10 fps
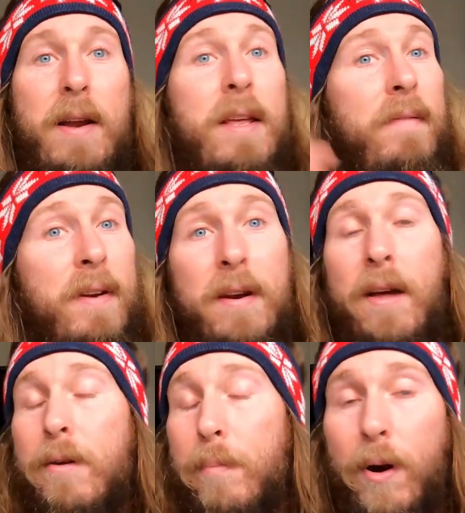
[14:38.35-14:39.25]
And even in
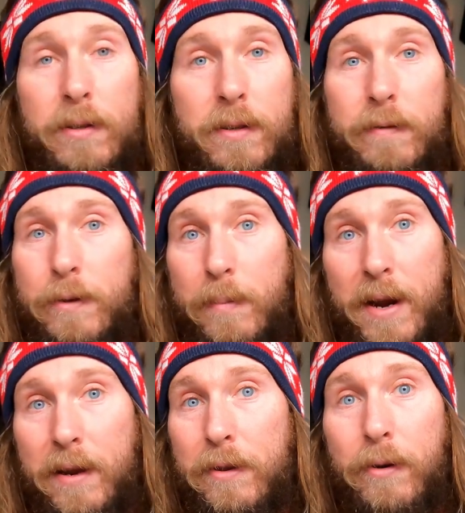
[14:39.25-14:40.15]
other parts of
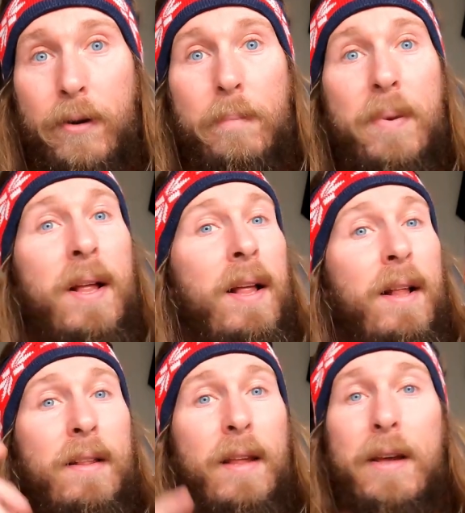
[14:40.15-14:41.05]
Germanic Europe
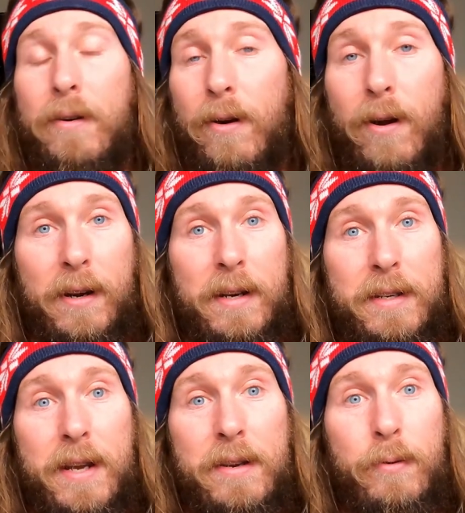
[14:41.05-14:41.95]
later on
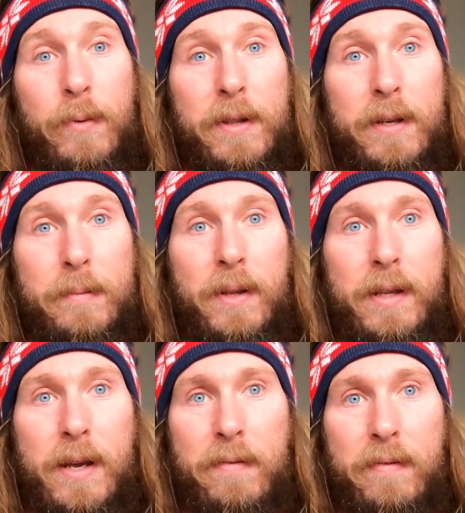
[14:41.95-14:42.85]
continued with this
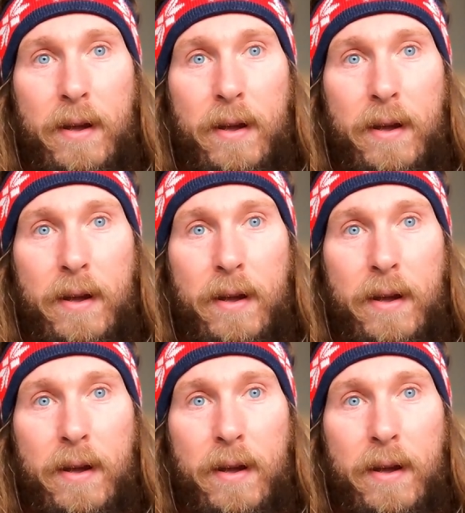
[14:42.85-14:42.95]
belief.